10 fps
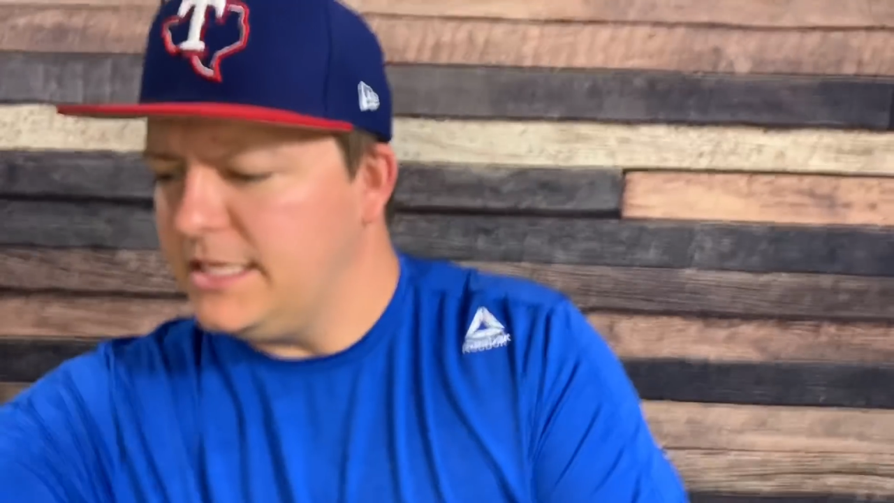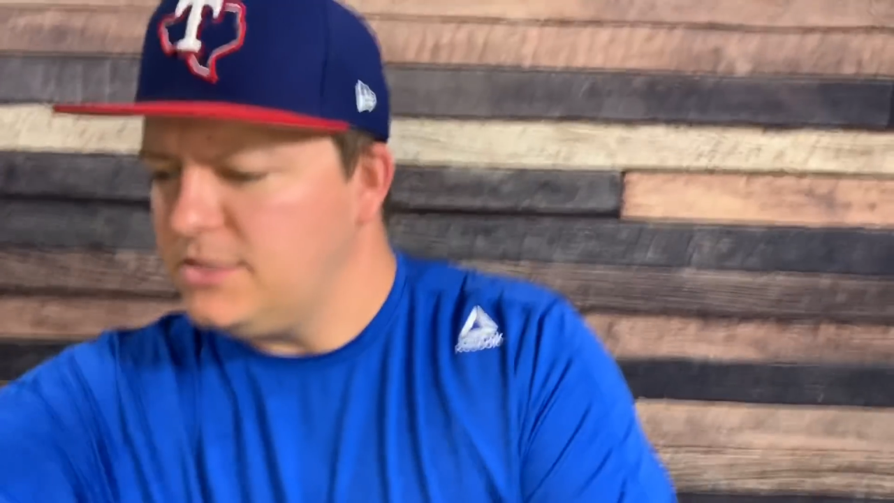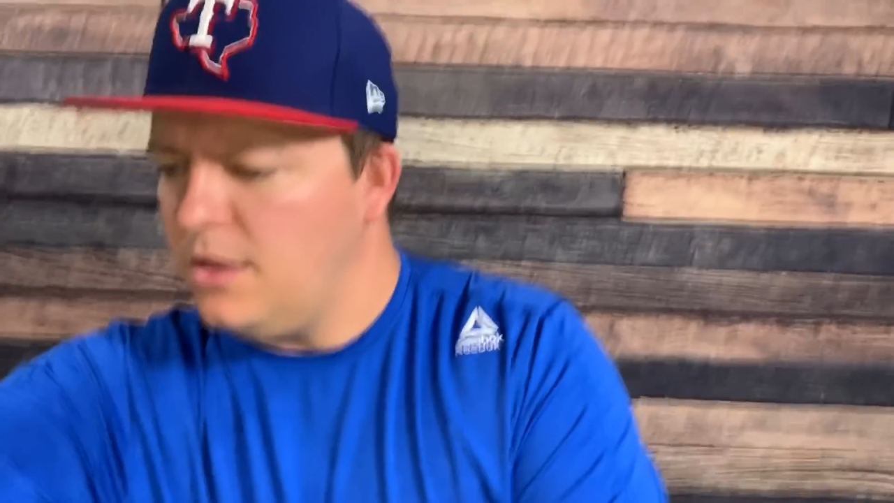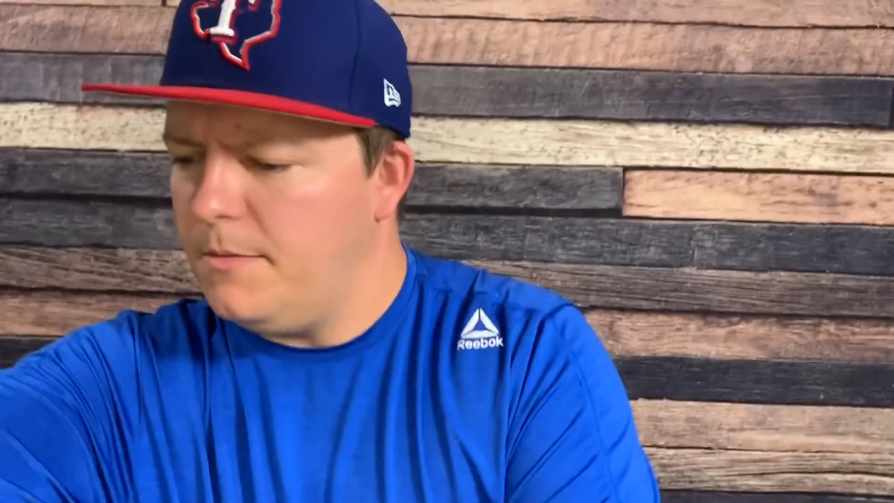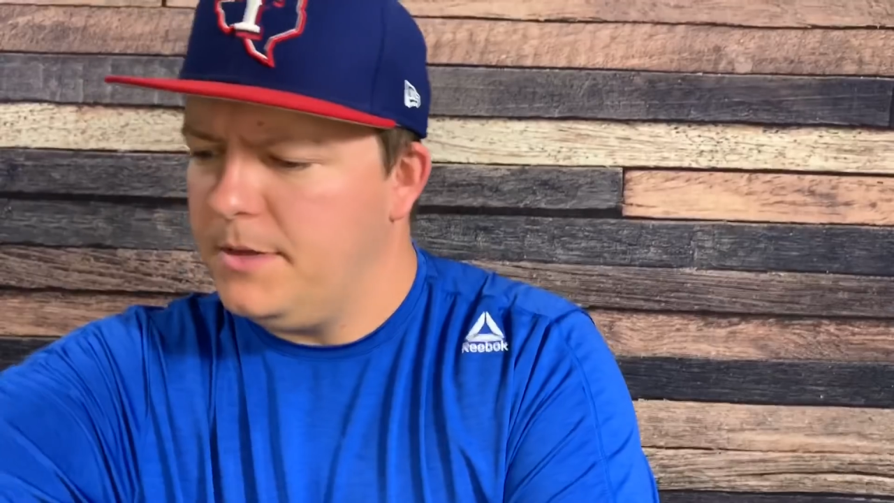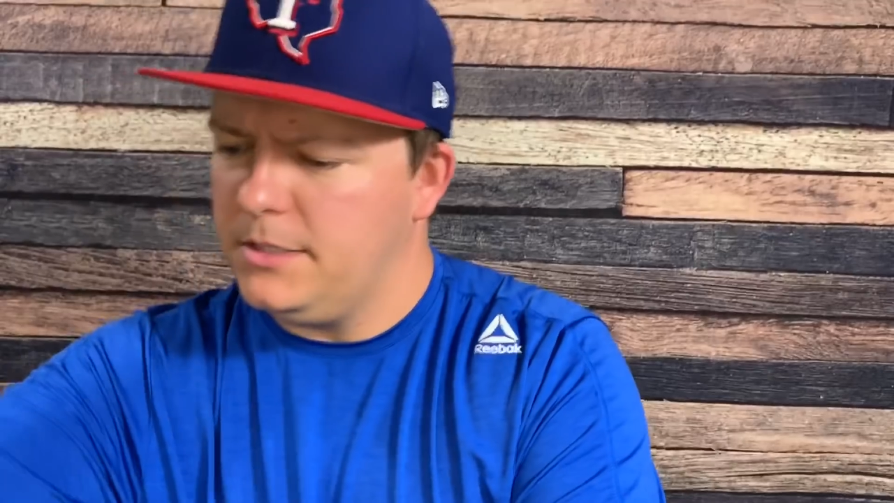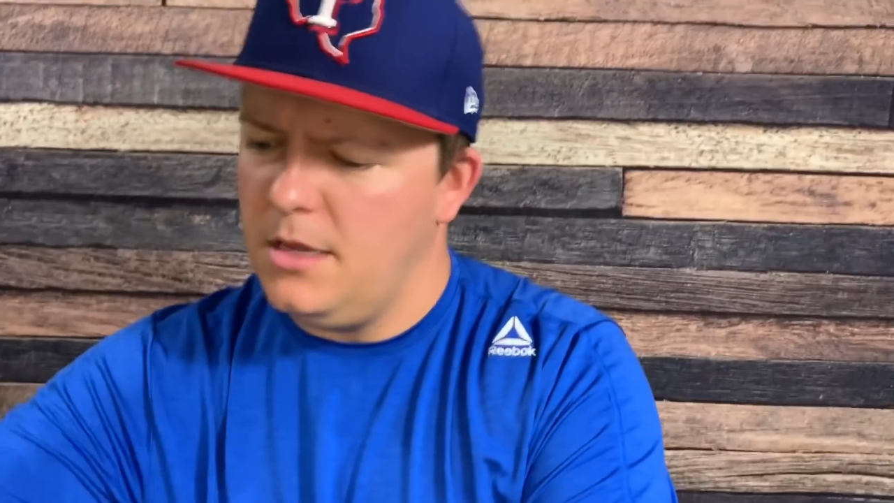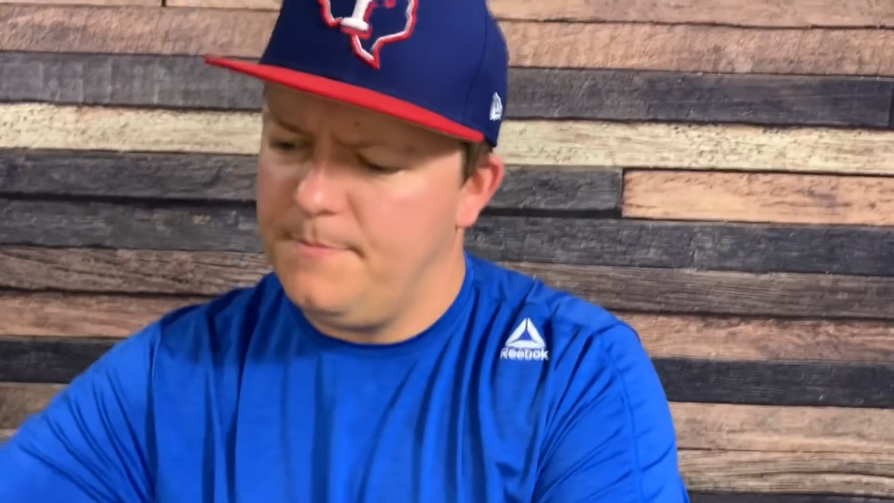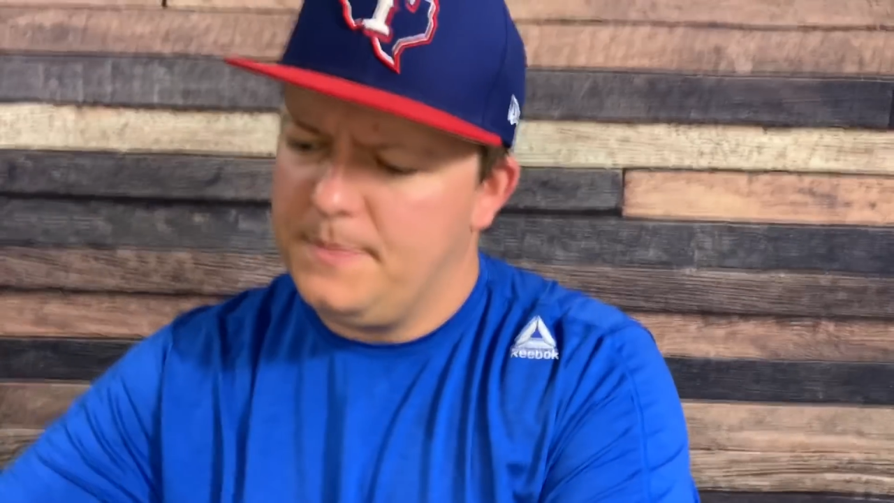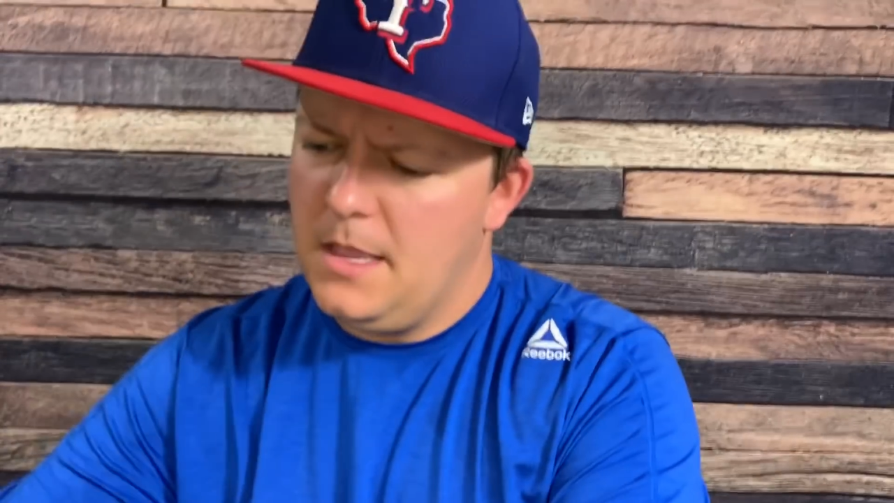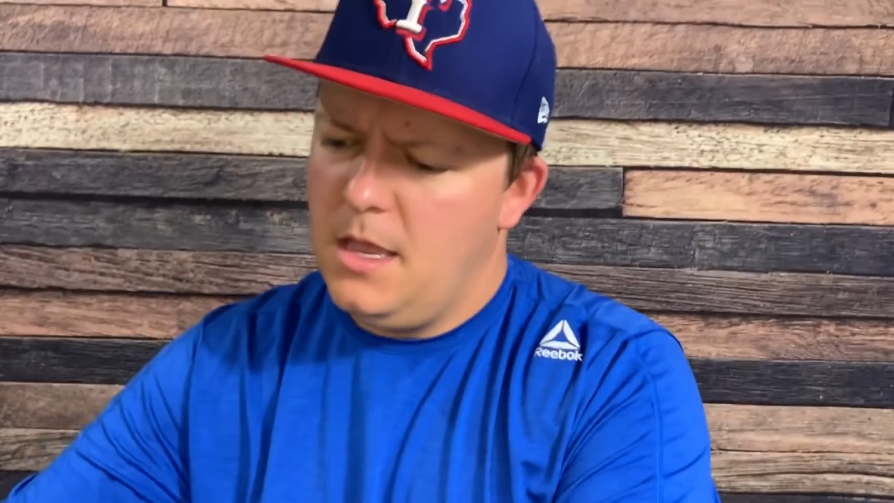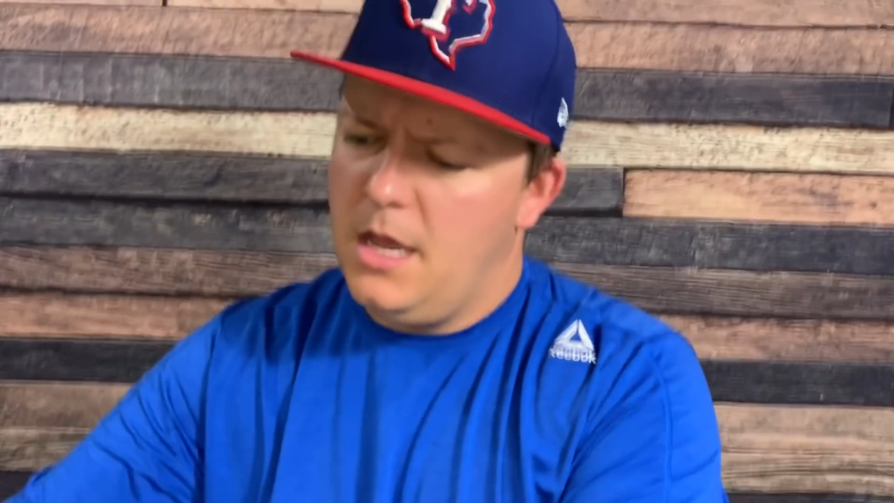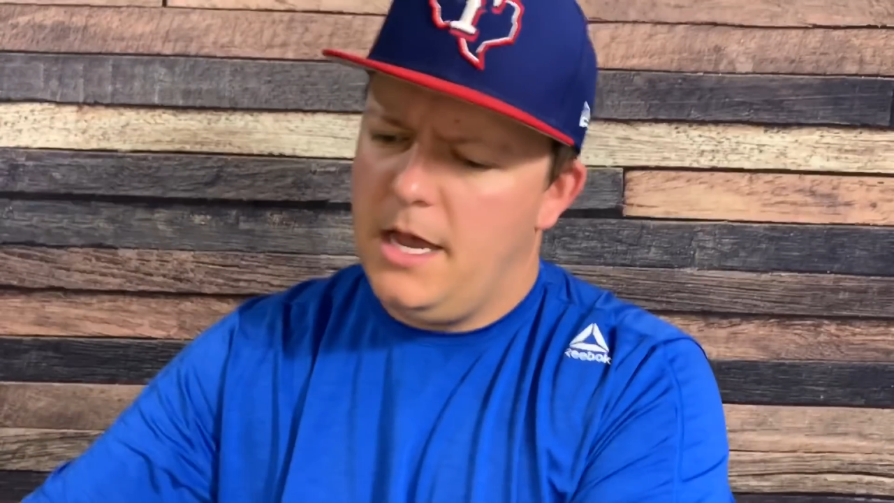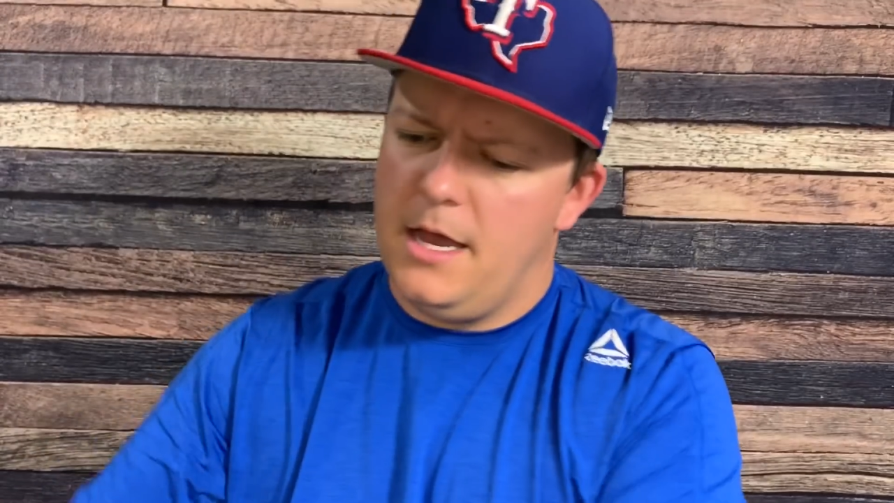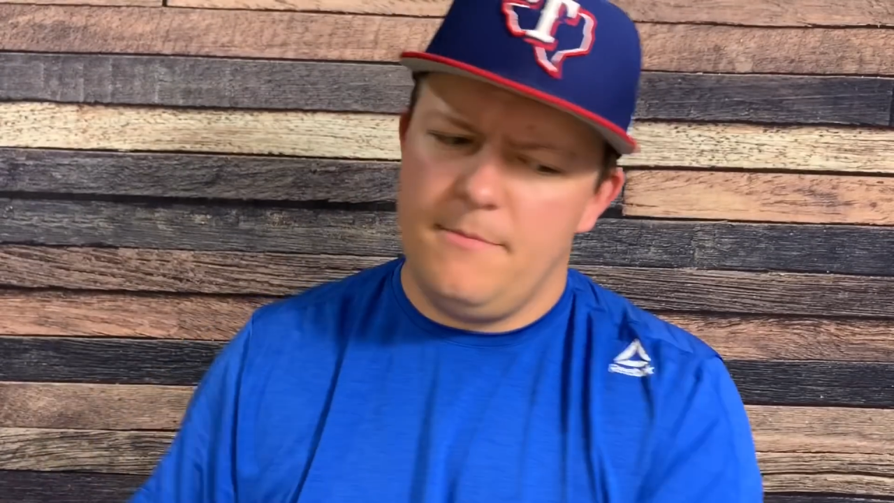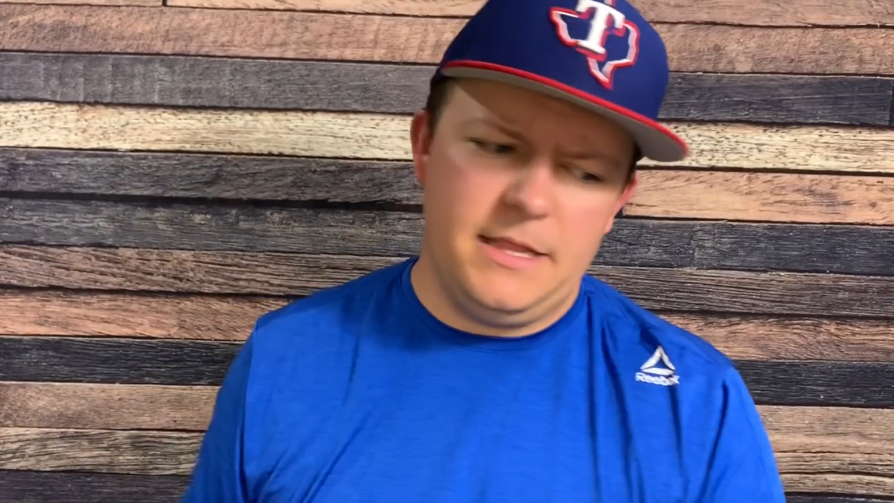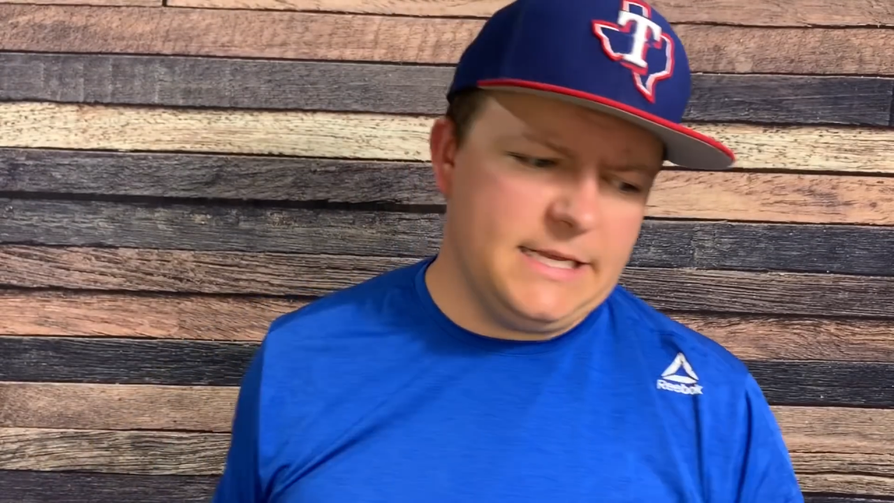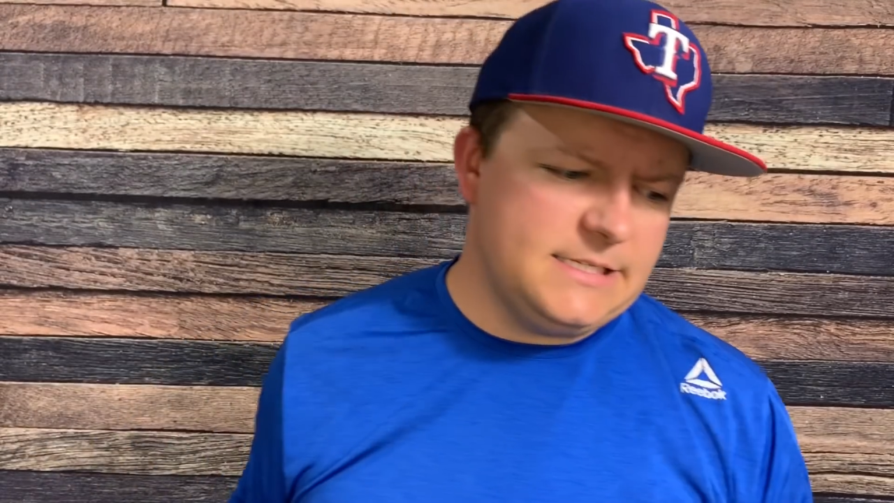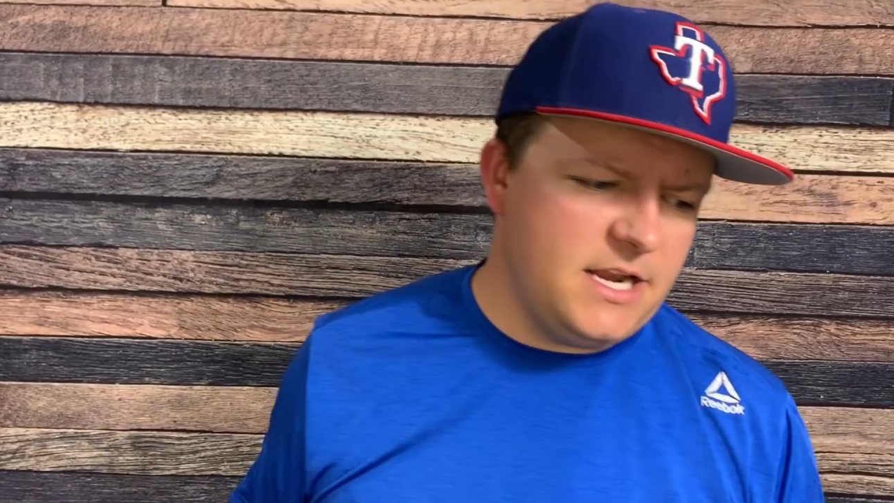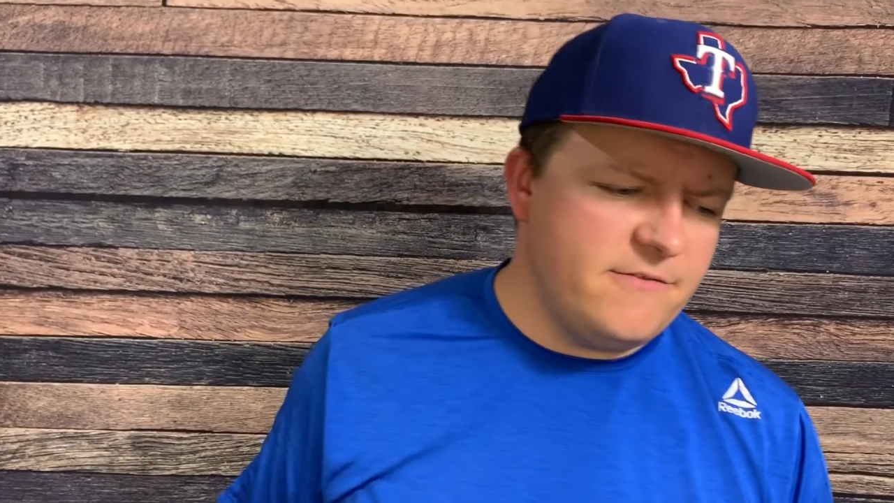that's all I picked up. Like I said,